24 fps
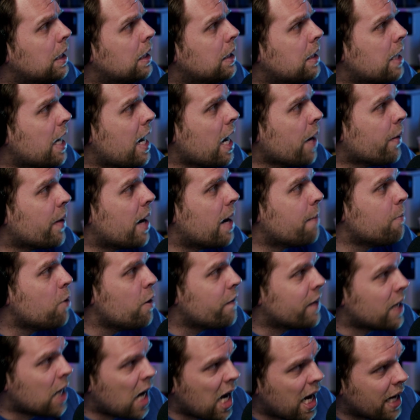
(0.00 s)
Anyway,
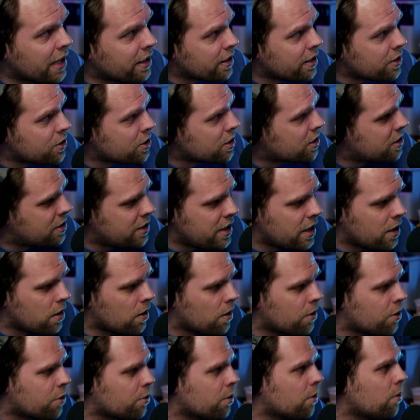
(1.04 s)
moving on. just dig
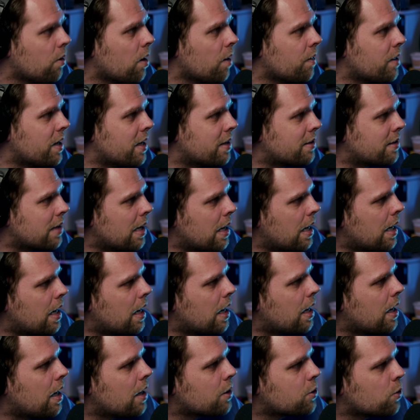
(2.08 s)
on through all these.
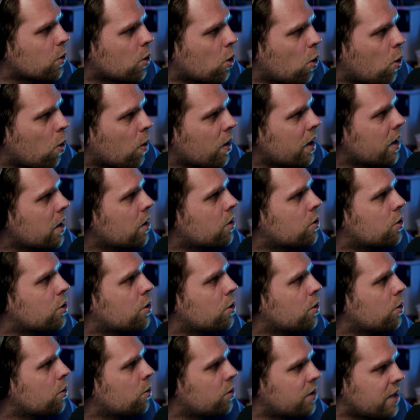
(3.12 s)
So according
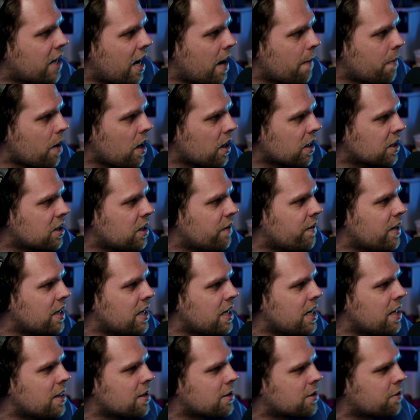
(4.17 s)
to Diabolik
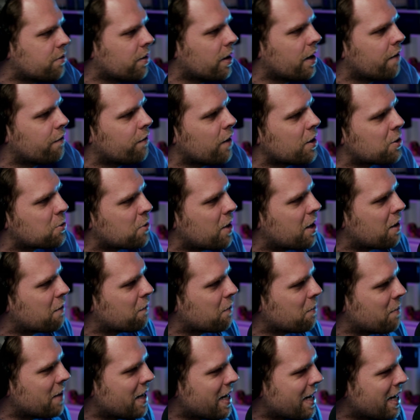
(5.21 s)
DVD, this is very frustrating
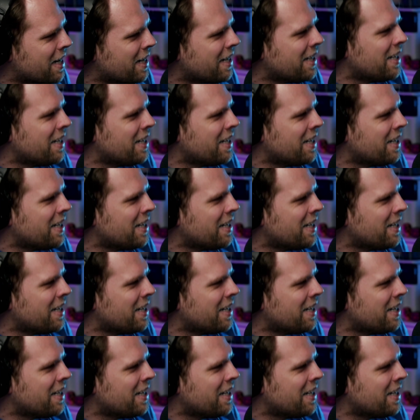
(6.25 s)
for me.